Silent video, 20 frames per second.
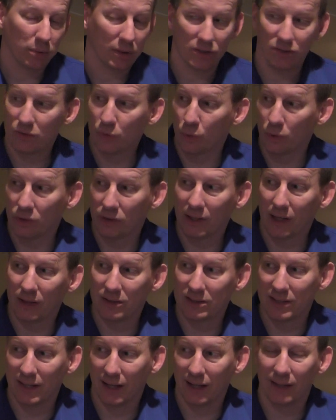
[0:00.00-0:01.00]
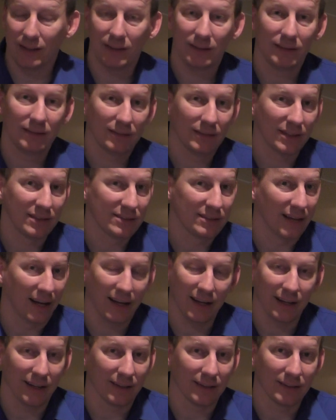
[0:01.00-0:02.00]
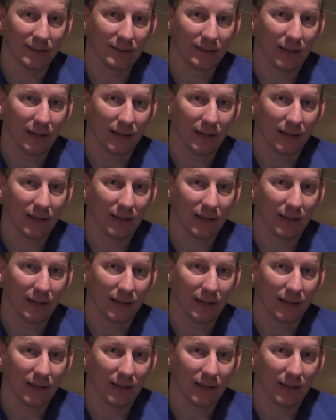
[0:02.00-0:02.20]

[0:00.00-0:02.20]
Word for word: plus the world outside is dying.